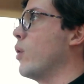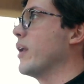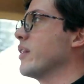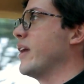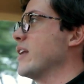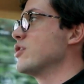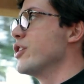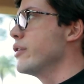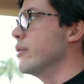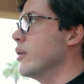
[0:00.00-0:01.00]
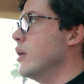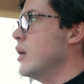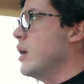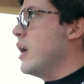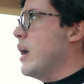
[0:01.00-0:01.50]
one at that too.
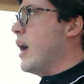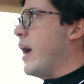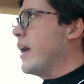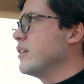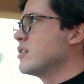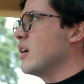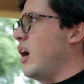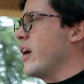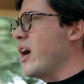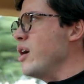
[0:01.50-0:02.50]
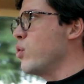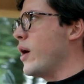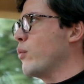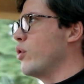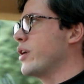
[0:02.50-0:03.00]
And I can't
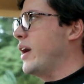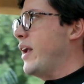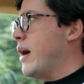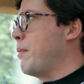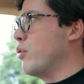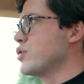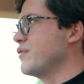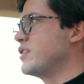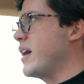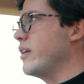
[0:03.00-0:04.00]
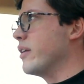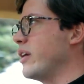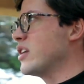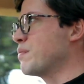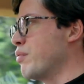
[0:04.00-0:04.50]
quite work out how Porsche have done it.
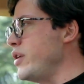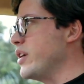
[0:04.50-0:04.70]
It's pretty